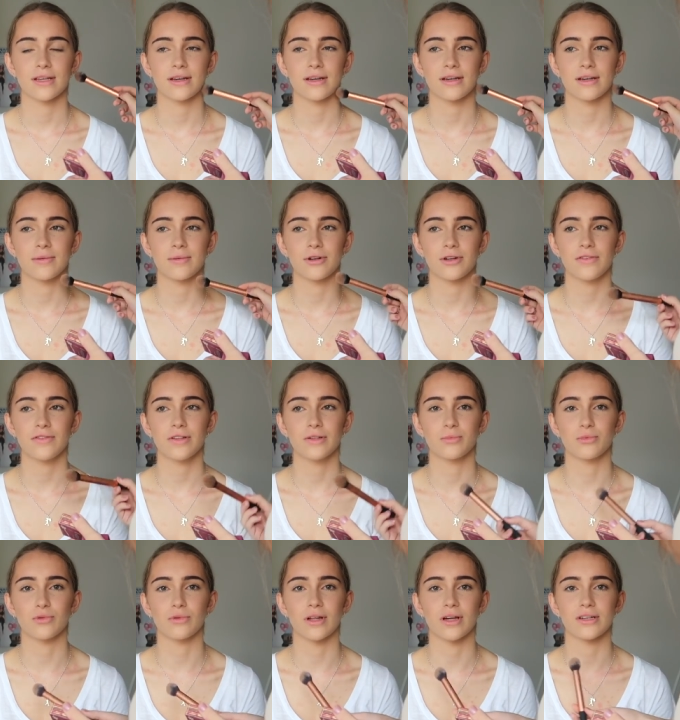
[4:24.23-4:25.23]
Only for the
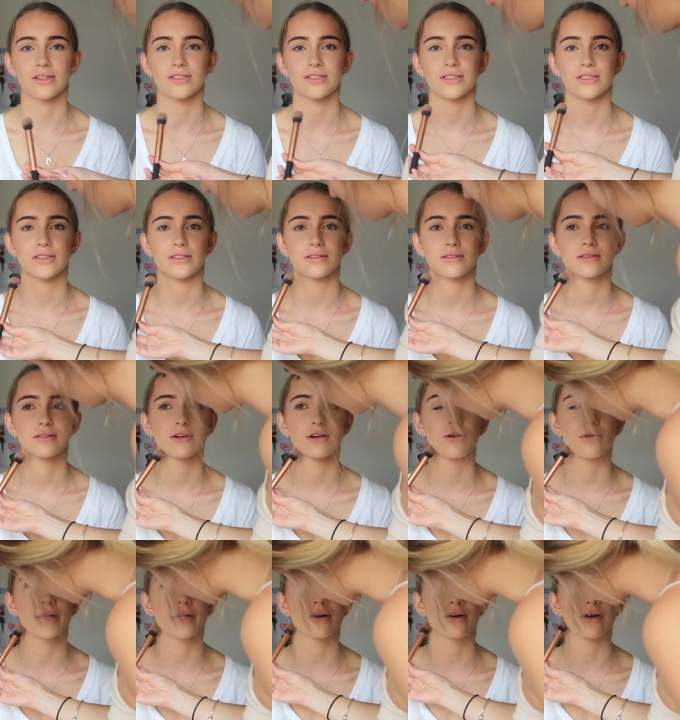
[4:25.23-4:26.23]
ball last year.
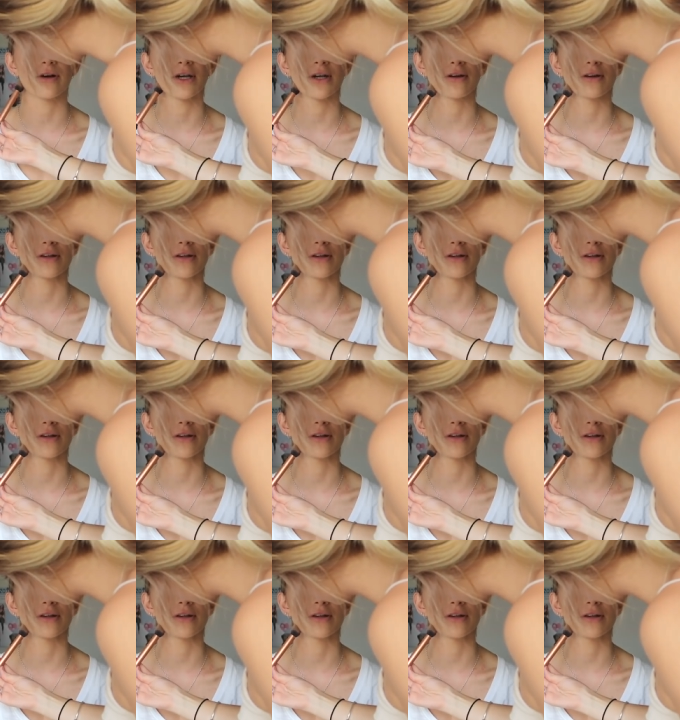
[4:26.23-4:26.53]
Oh, I know, I